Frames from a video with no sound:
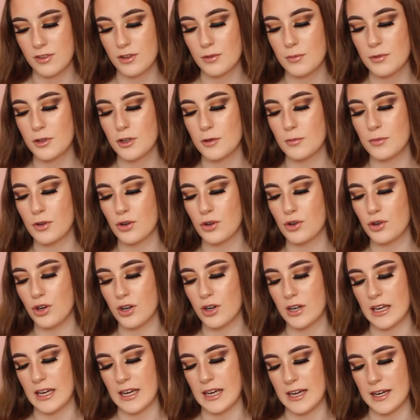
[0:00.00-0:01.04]
Some of them look
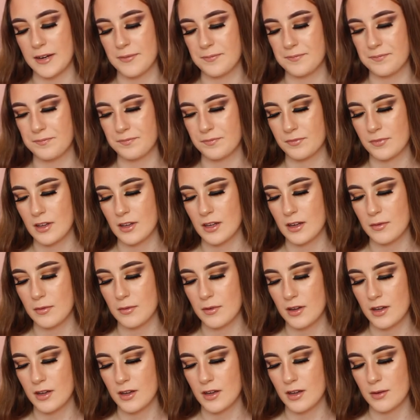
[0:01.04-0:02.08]
okay
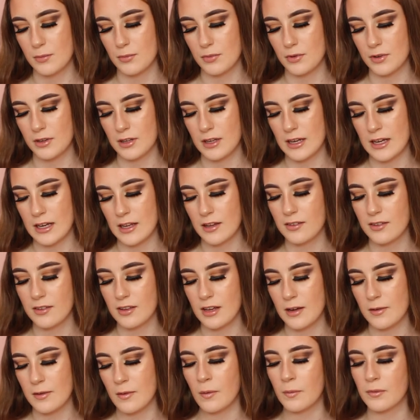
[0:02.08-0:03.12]
yeah,
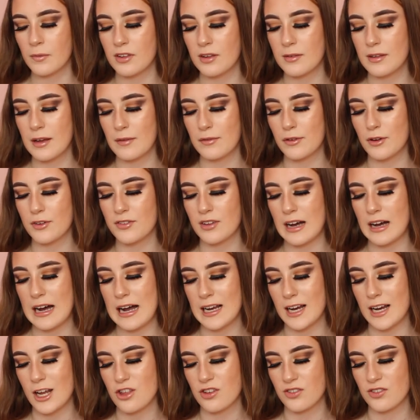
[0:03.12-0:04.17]
um, seems to have lots of
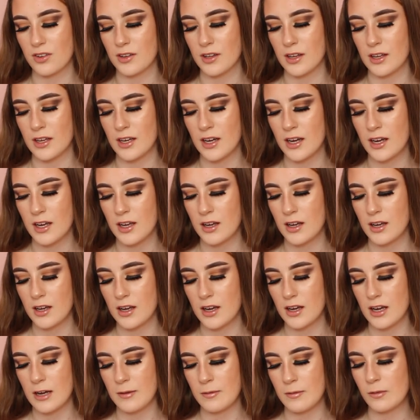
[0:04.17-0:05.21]
eyelashes on here.
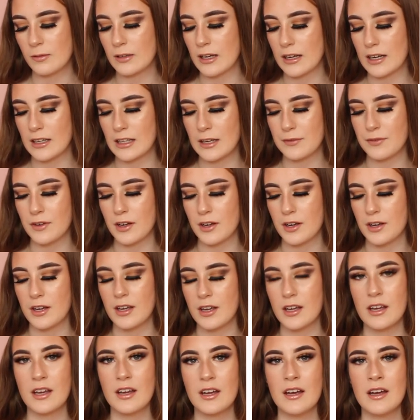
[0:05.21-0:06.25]
Um, like another
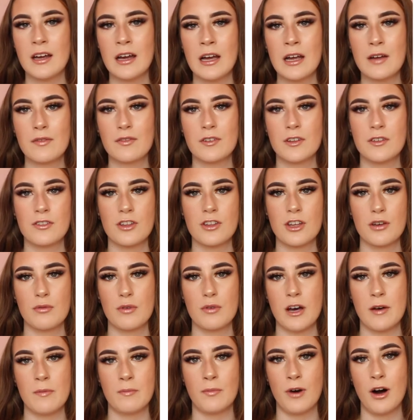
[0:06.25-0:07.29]
even new
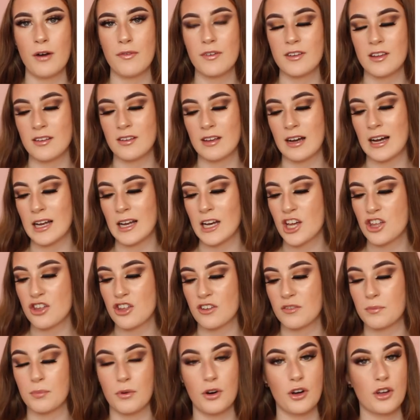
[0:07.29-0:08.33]
um, Morphe did
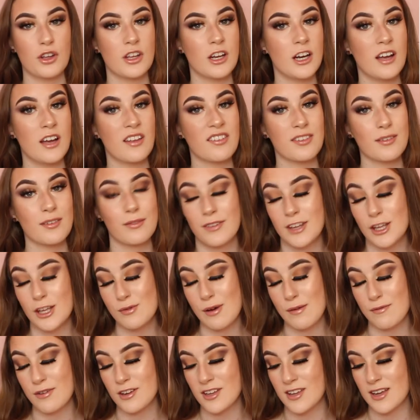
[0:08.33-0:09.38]
eyelashes, but you learn something new
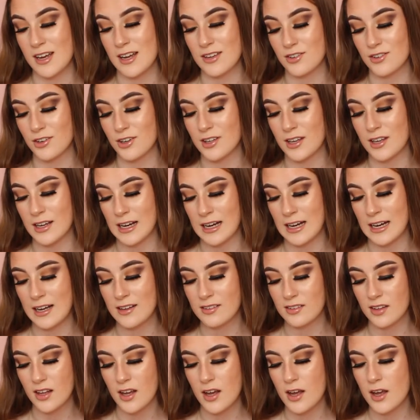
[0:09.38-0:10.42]
every day, don't you
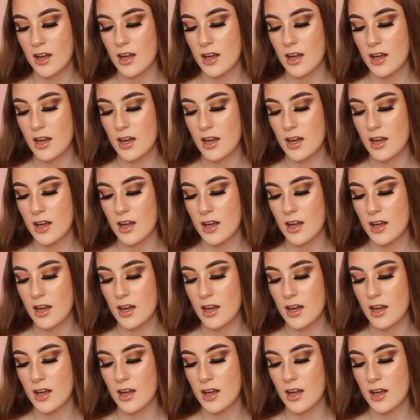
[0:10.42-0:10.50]
guys?